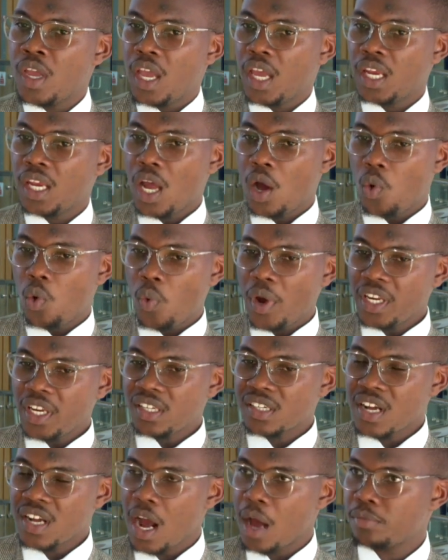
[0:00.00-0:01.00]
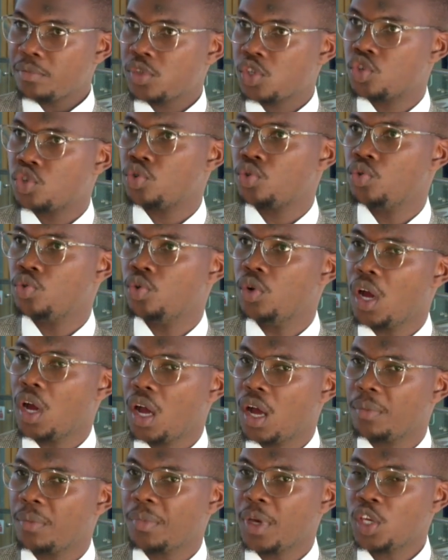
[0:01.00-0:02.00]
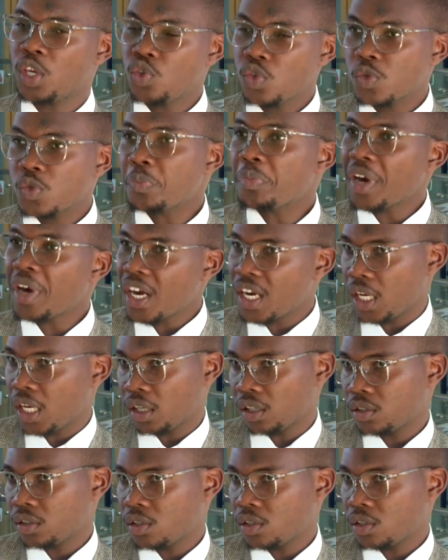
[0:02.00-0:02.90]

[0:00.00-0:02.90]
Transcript: And now, when it comes to you spreading